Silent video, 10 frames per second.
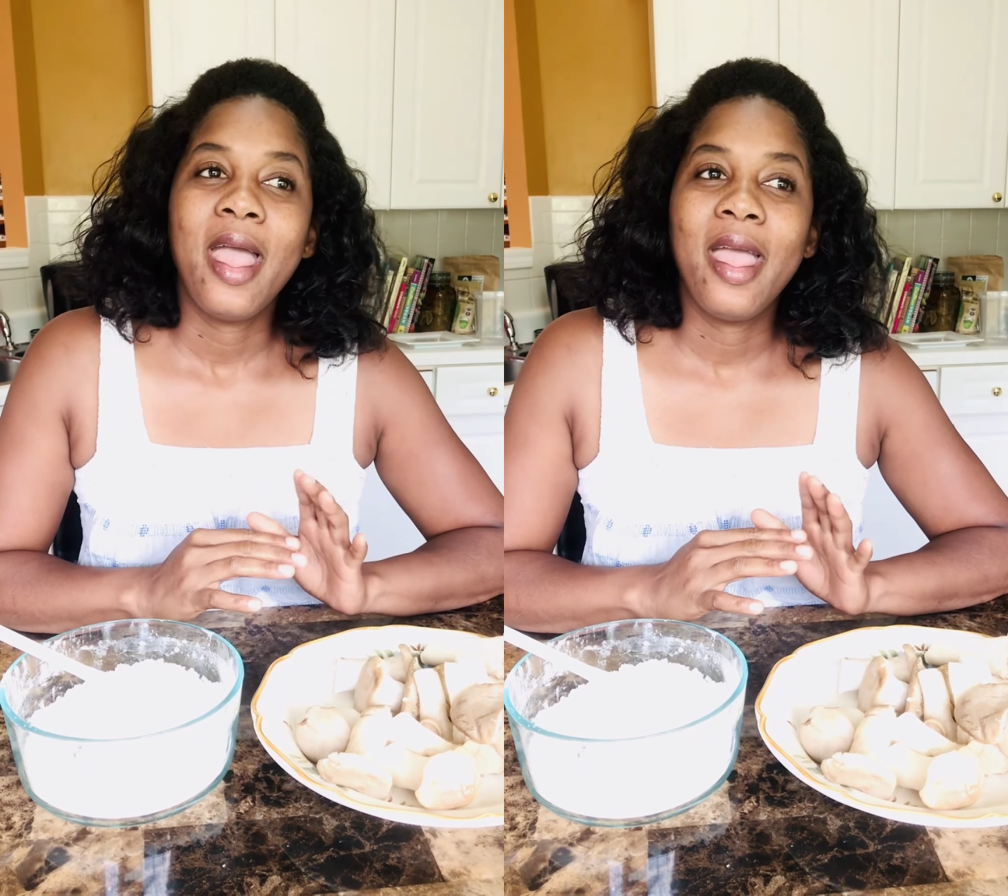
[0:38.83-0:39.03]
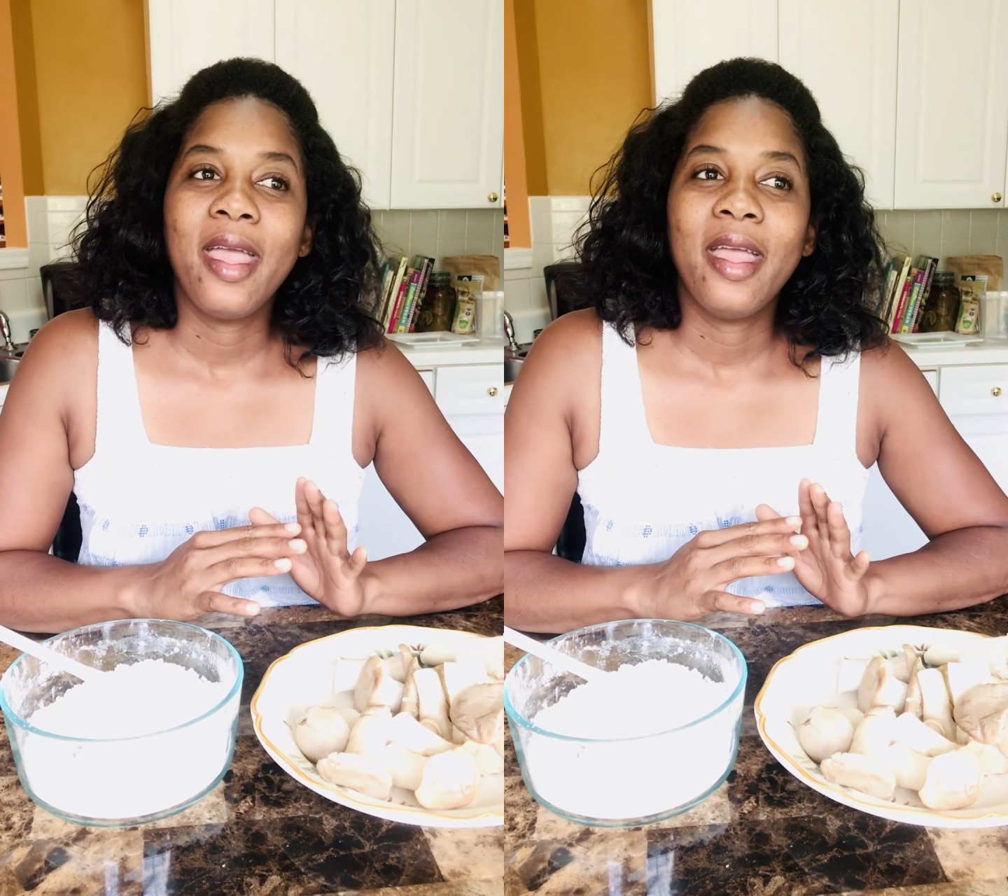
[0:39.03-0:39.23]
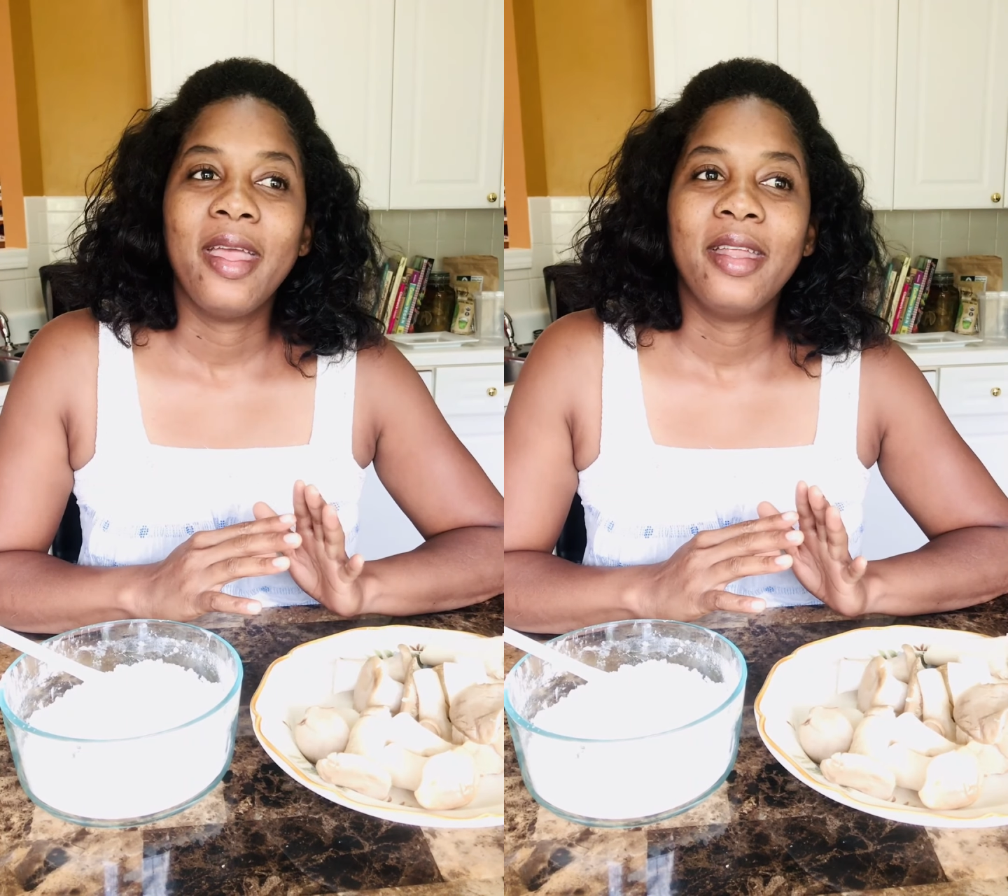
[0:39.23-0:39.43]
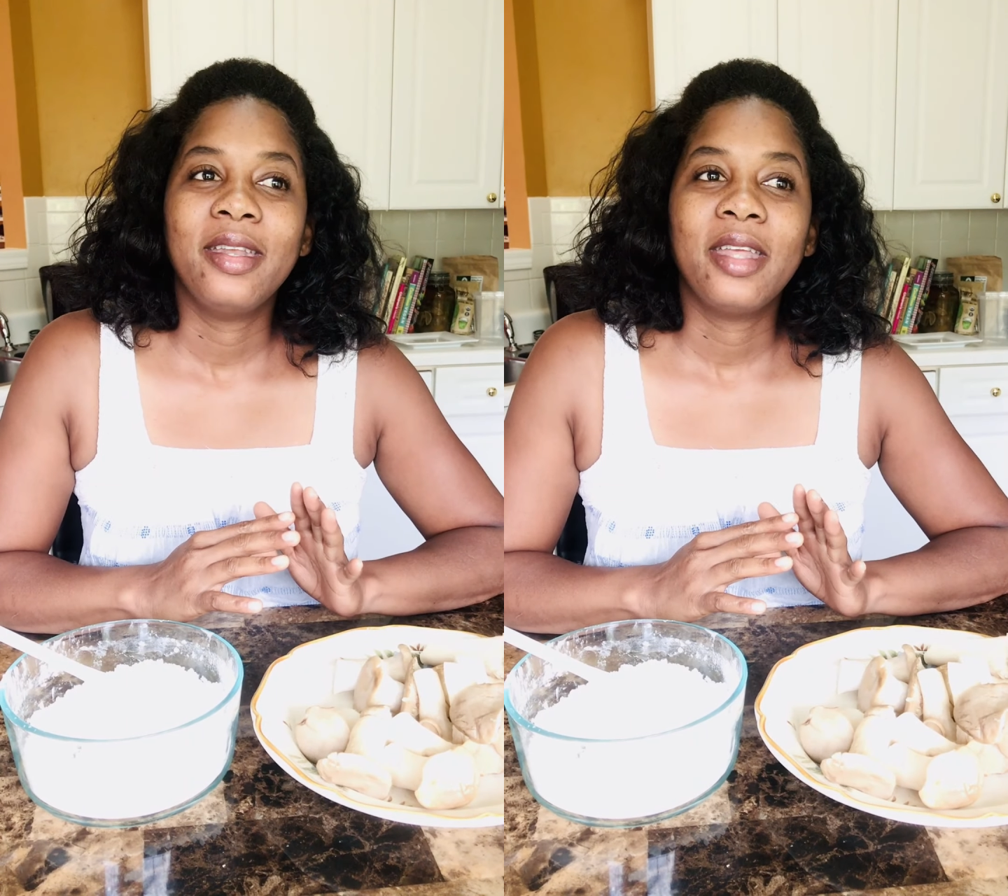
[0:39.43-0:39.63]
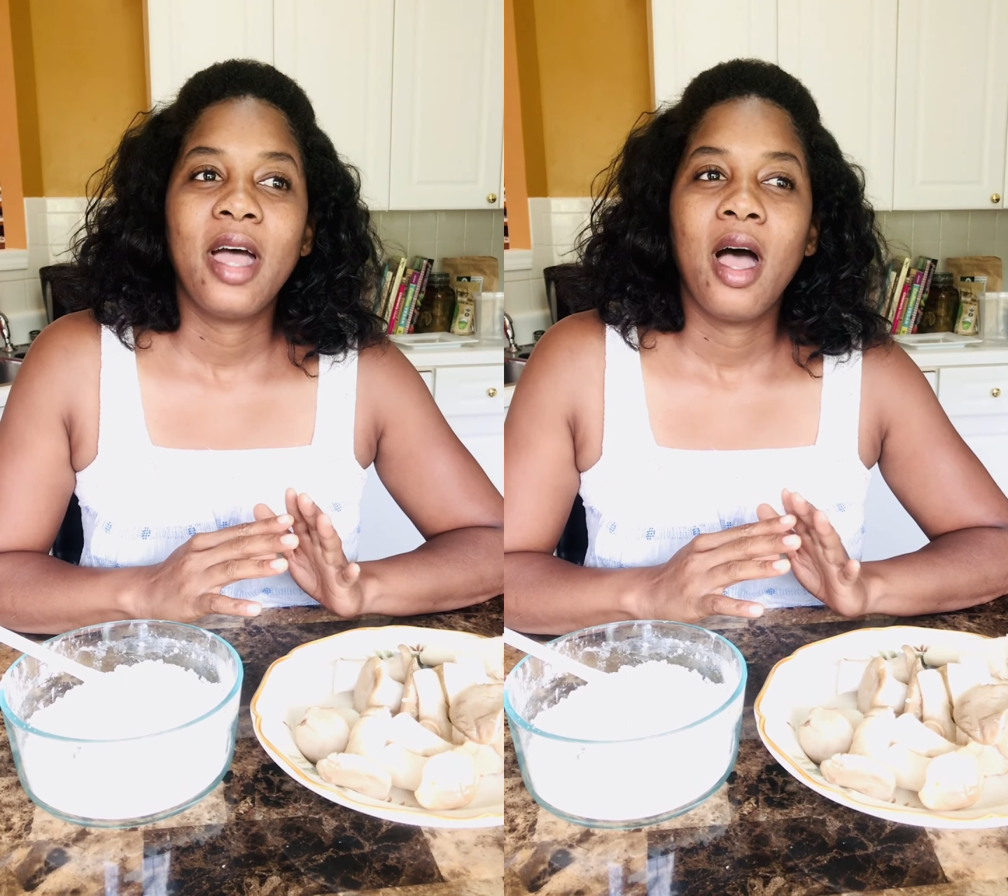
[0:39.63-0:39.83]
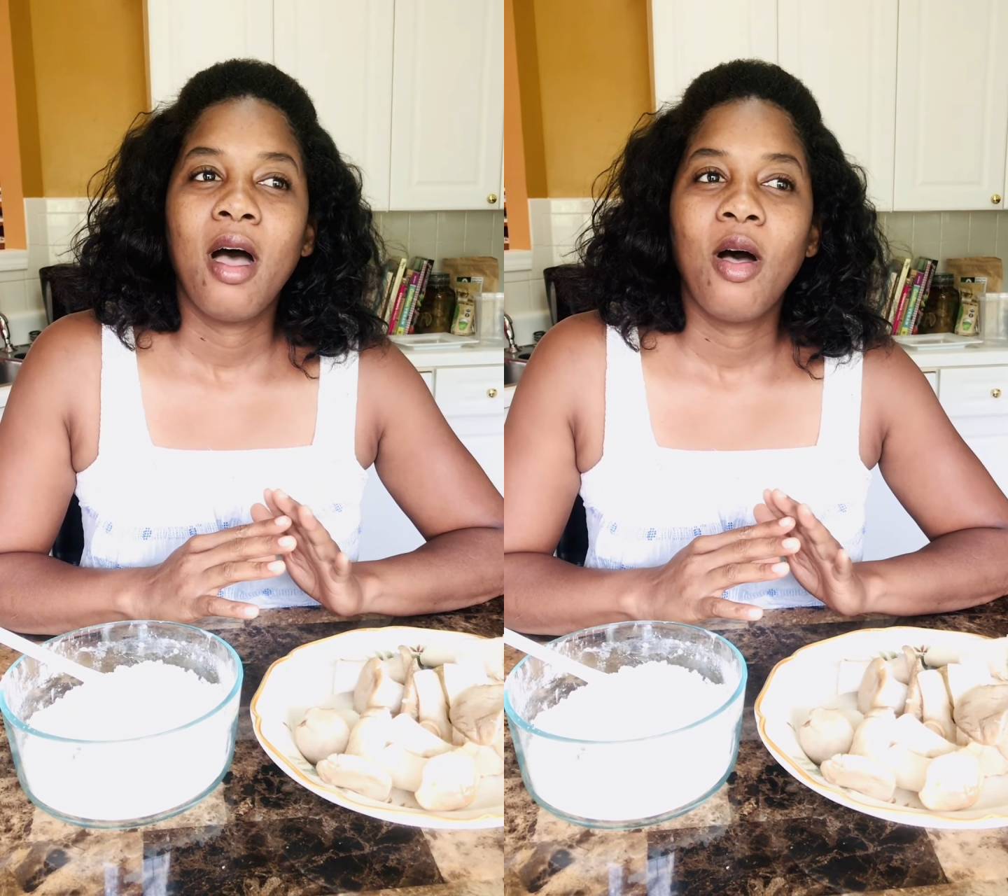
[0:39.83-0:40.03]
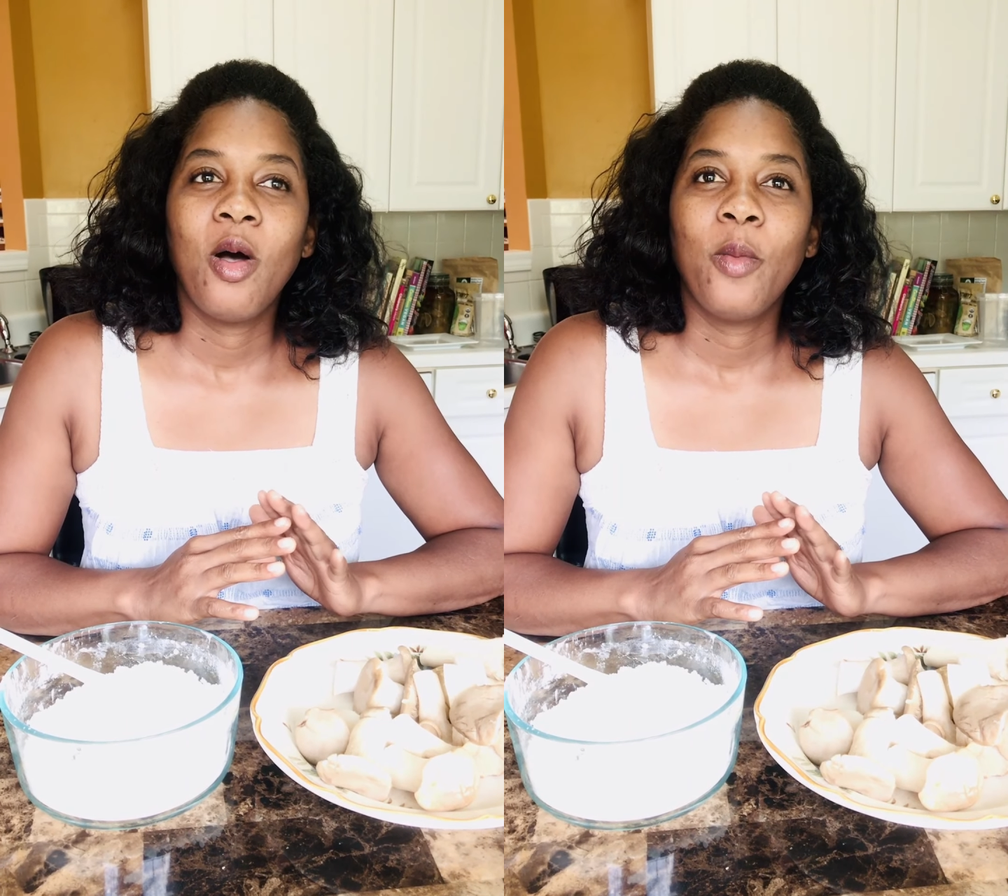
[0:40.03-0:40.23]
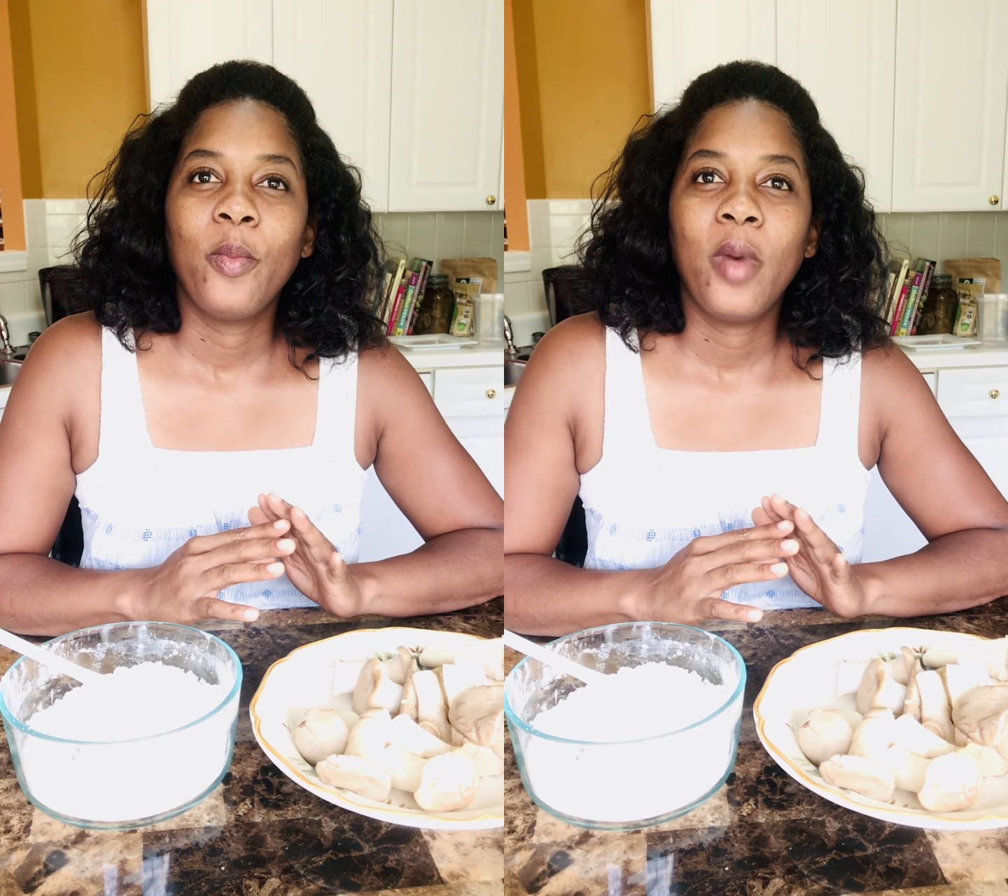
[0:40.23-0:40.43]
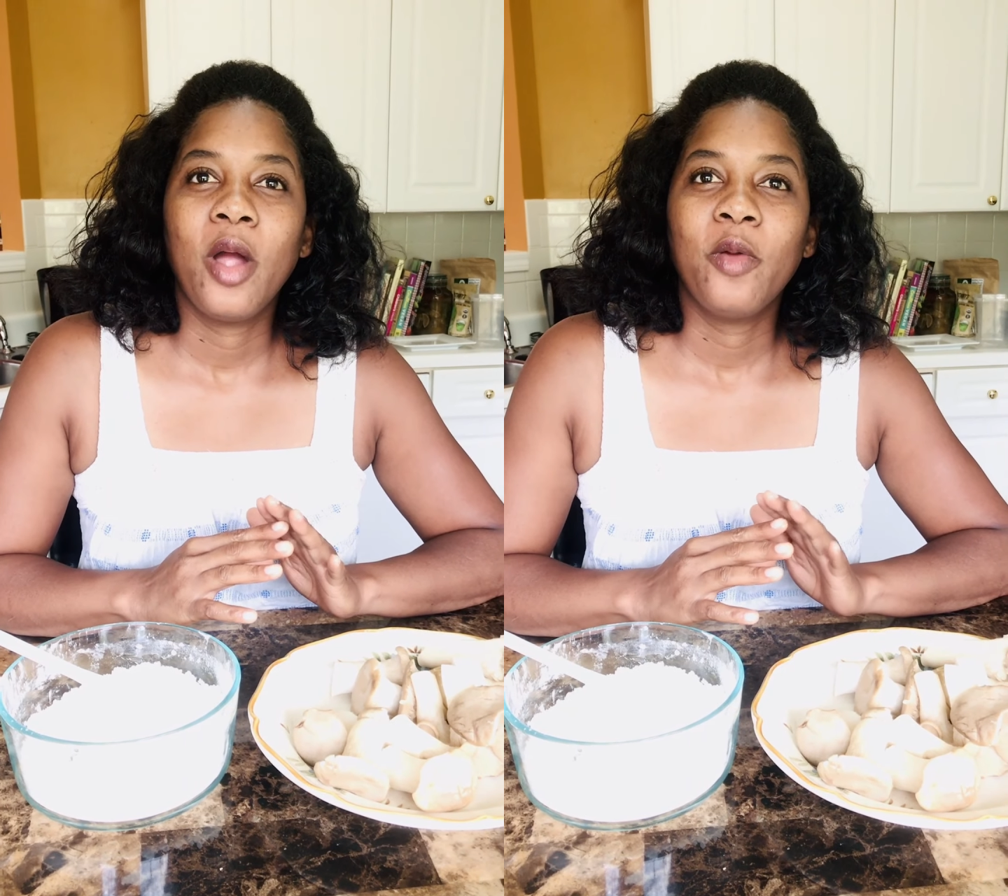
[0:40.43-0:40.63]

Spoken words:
and I